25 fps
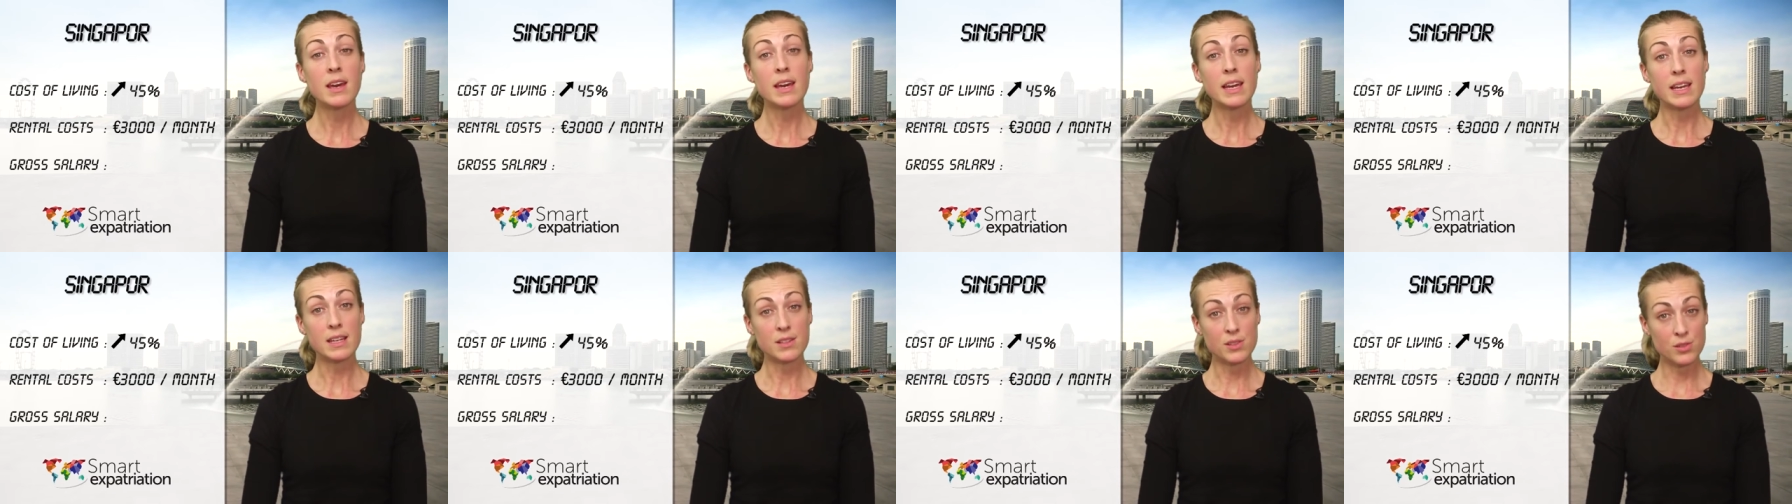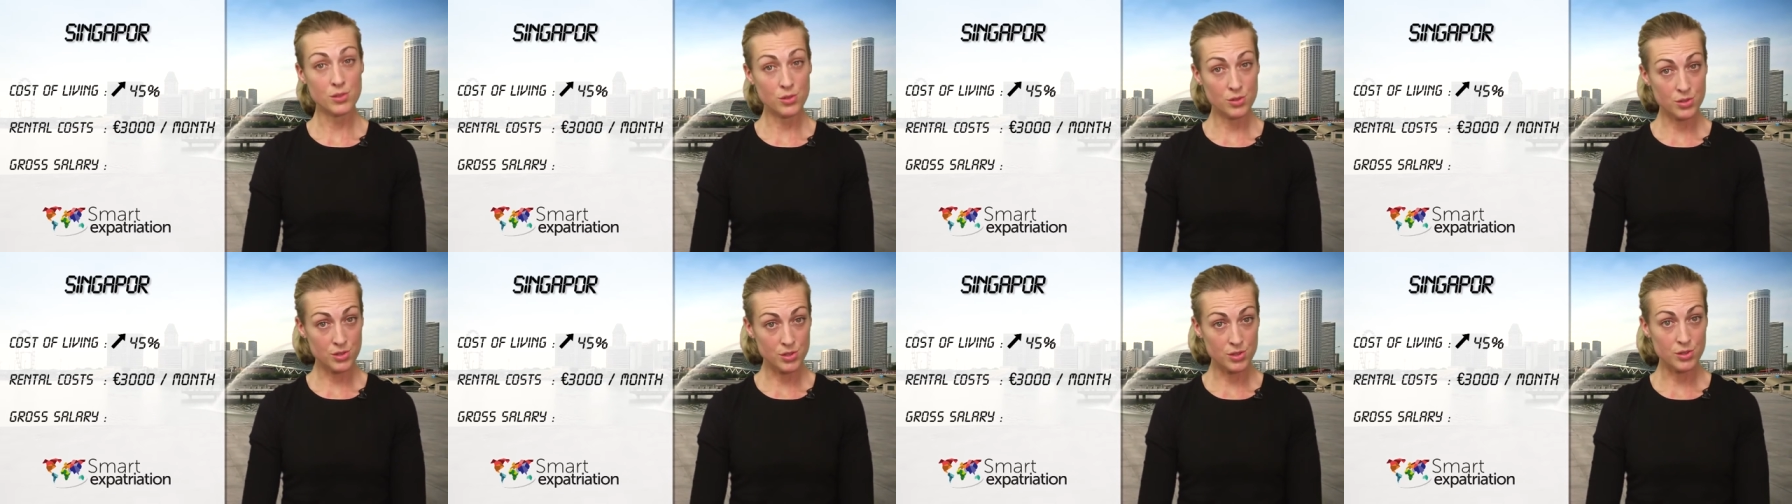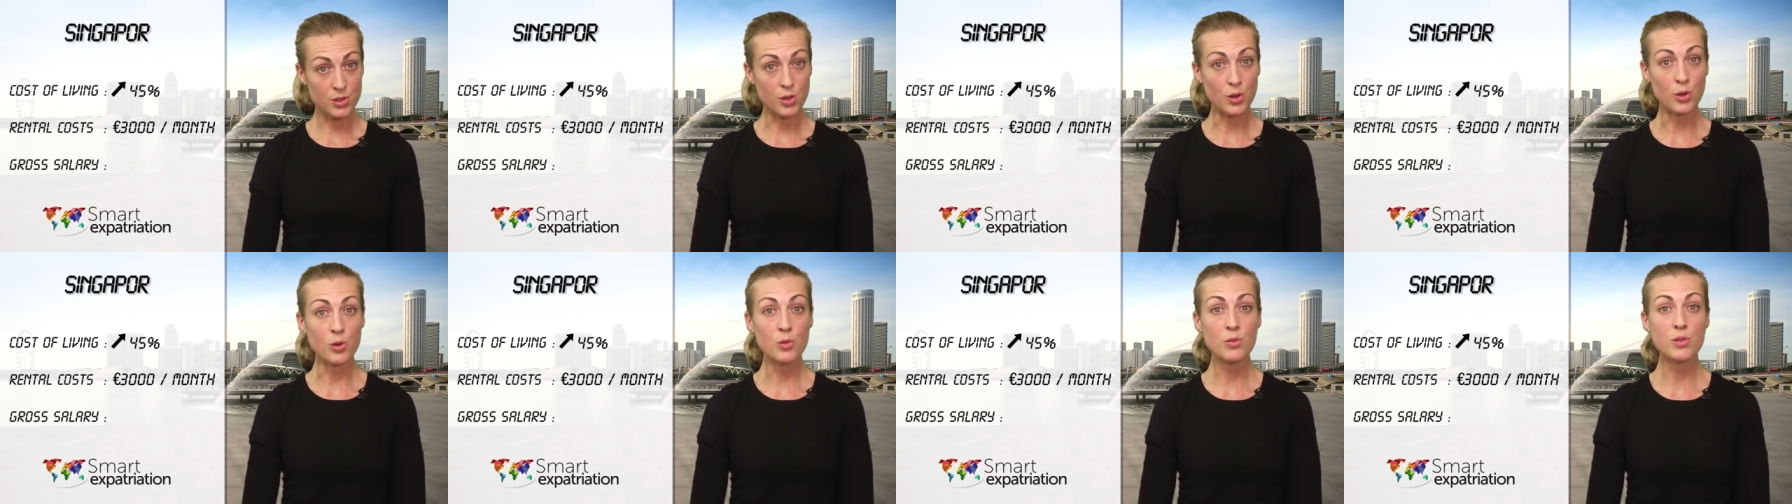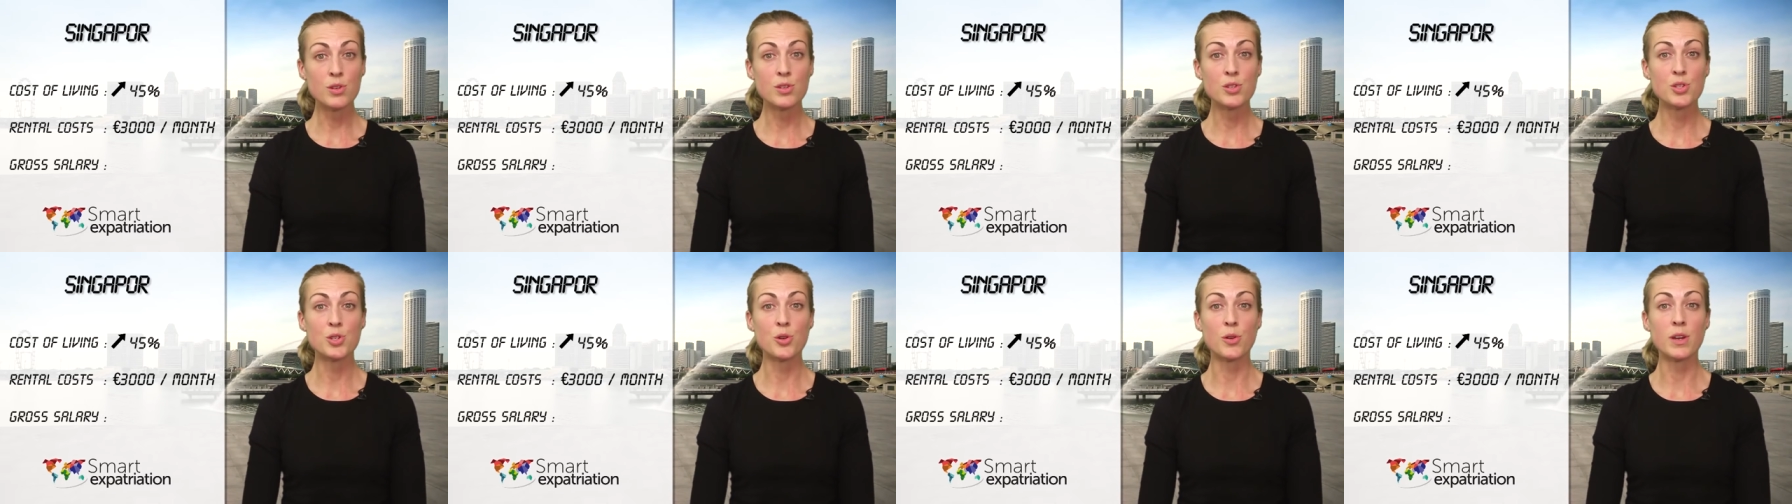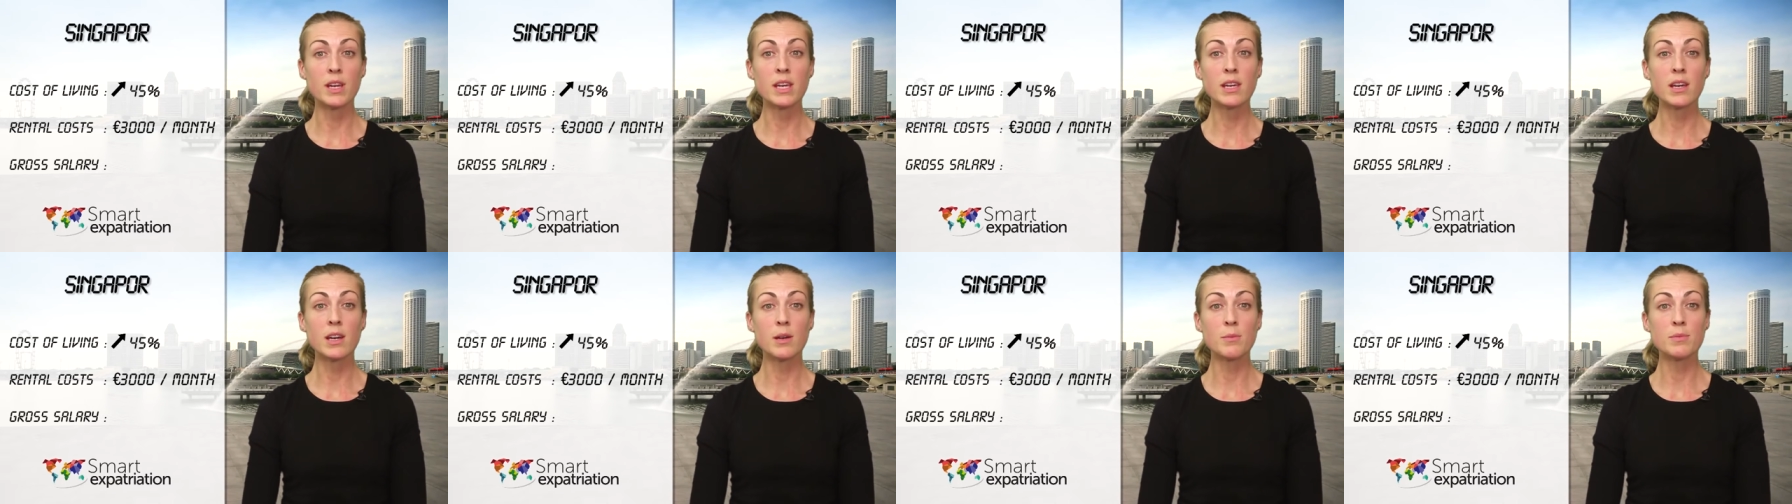It's good to know that your
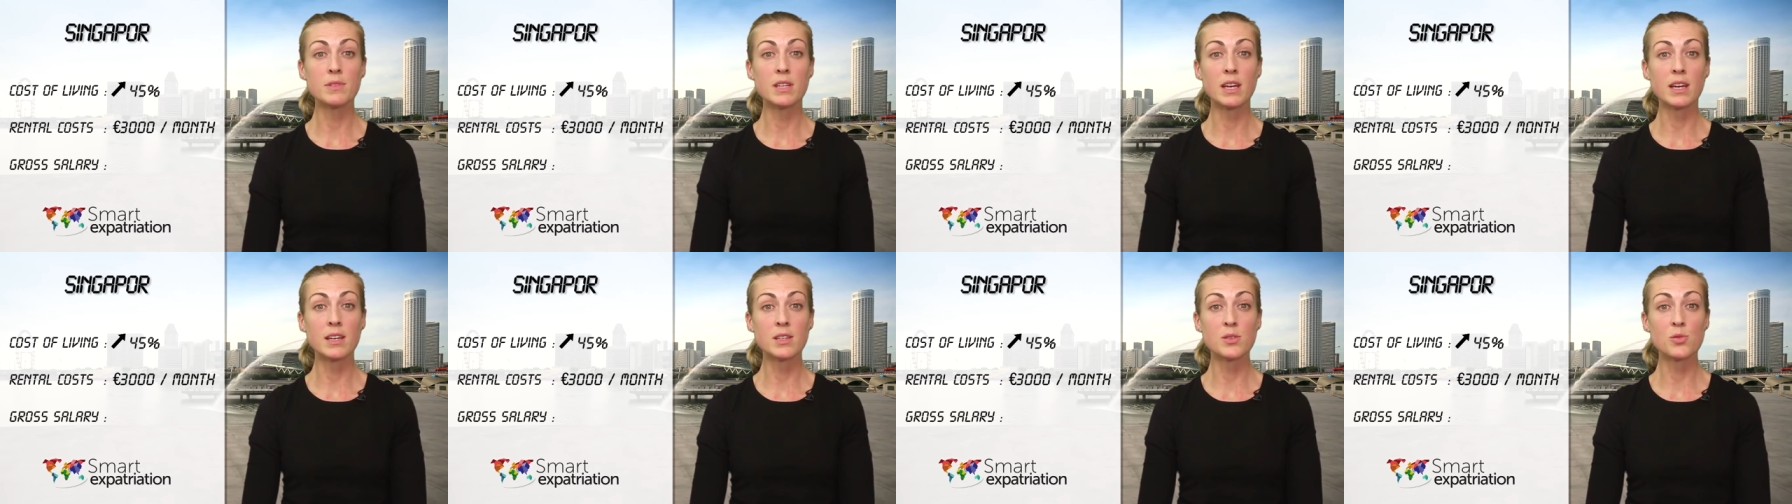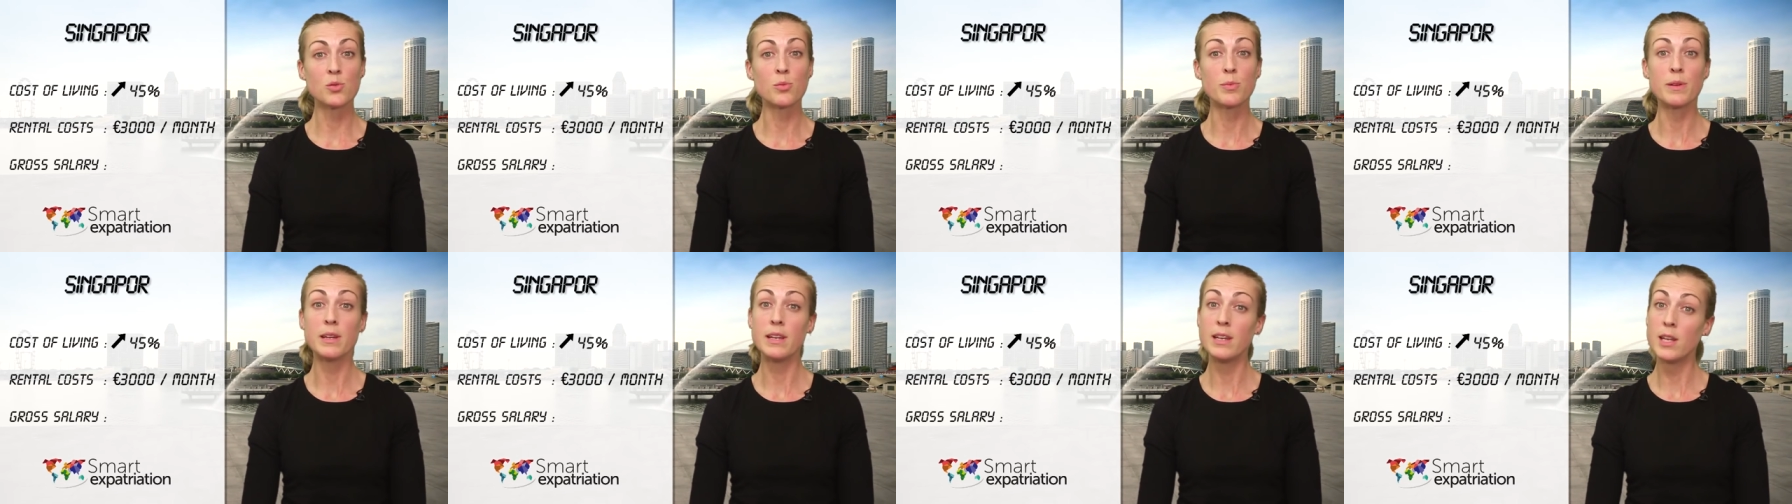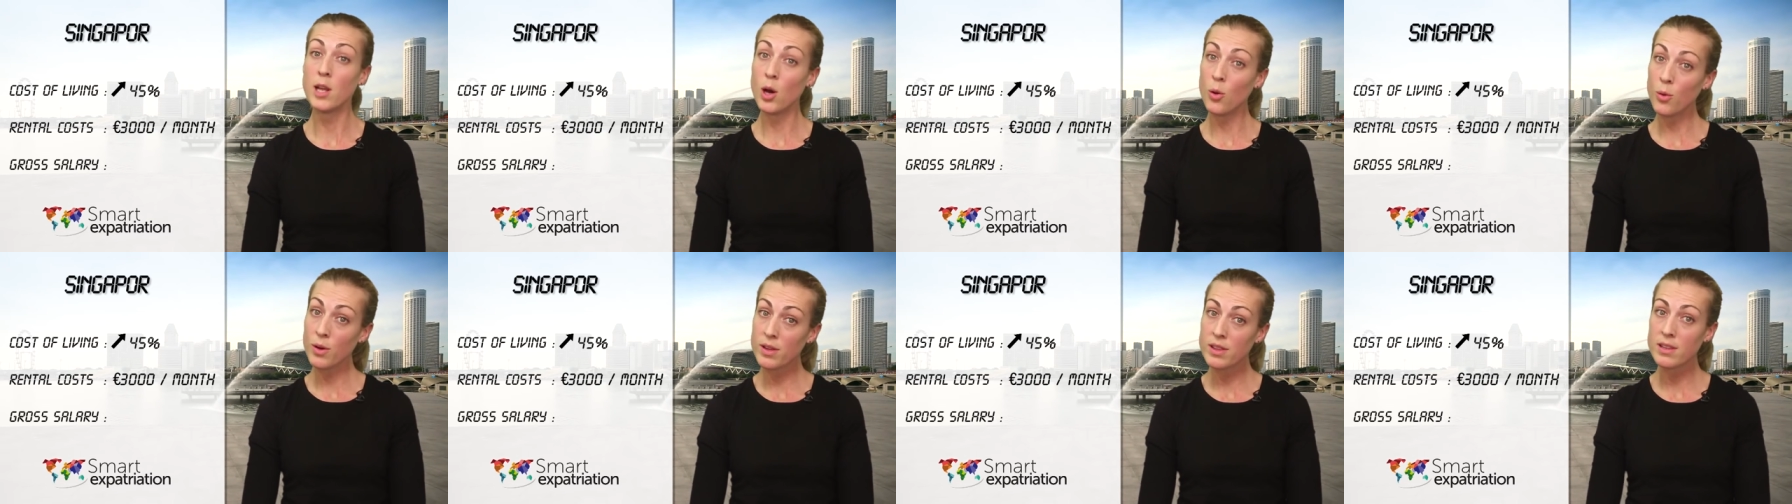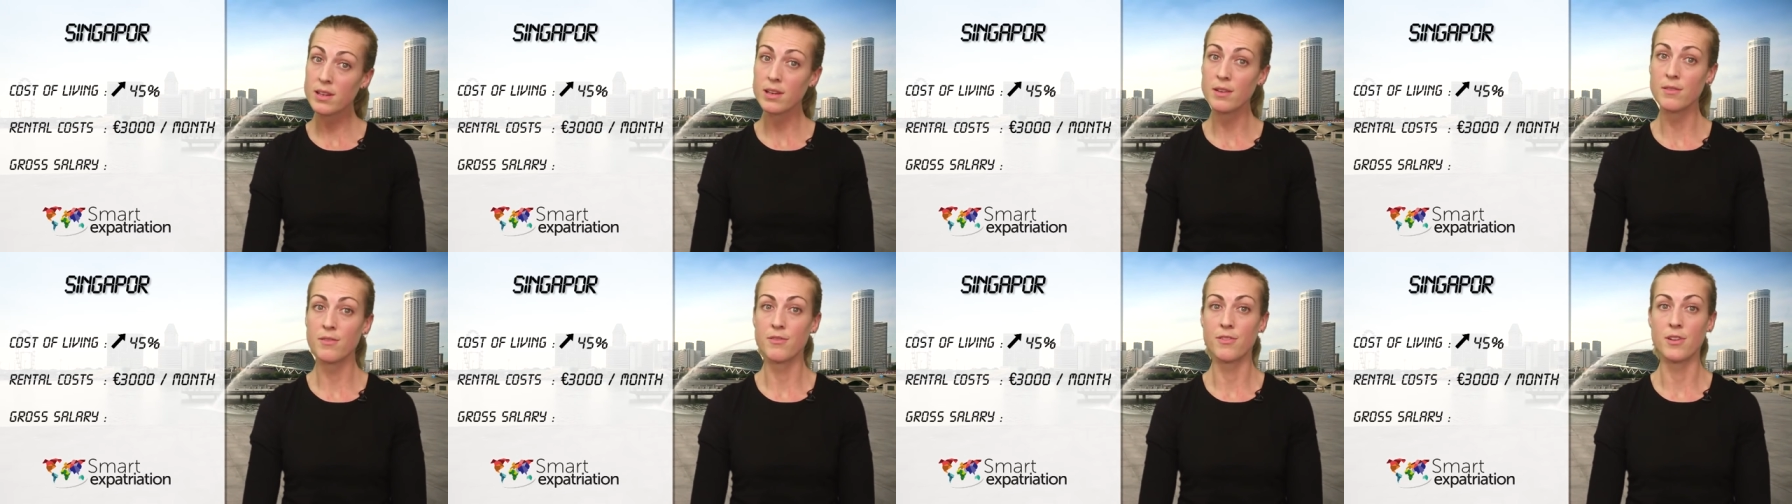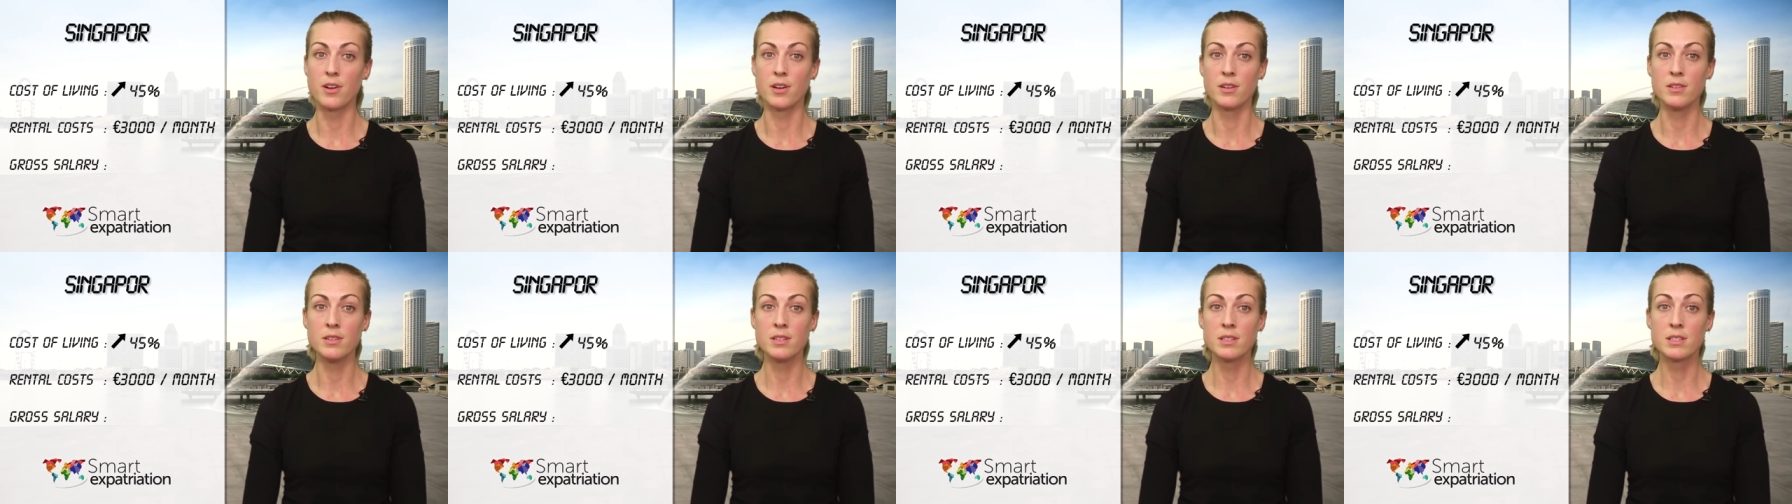income tax will be lower than in
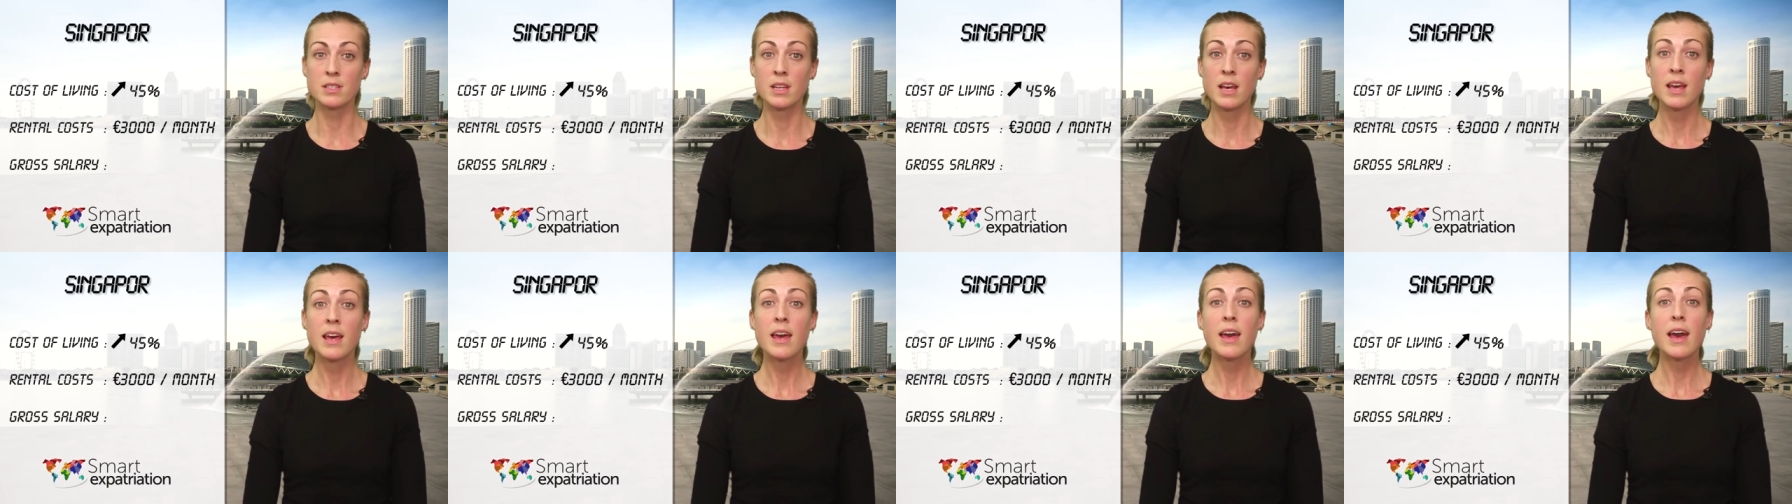France